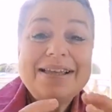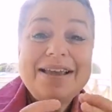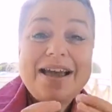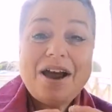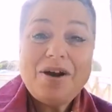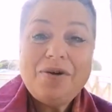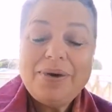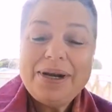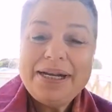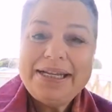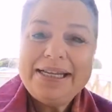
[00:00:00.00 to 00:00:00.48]

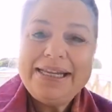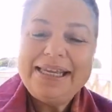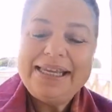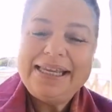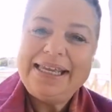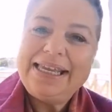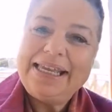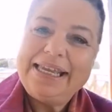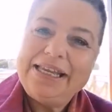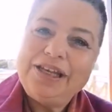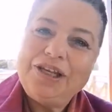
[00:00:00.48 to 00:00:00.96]

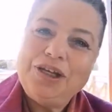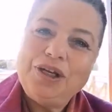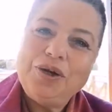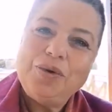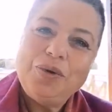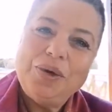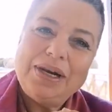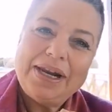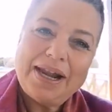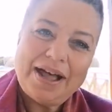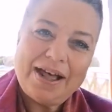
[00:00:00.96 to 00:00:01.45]
currently in
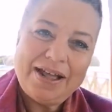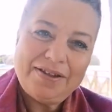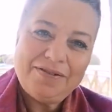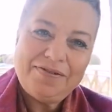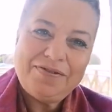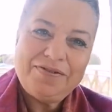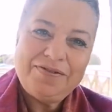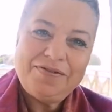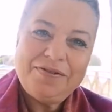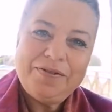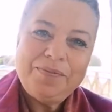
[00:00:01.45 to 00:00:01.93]
your
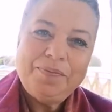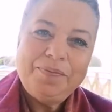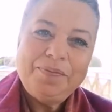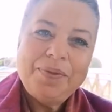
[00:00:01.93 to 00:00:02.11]
life.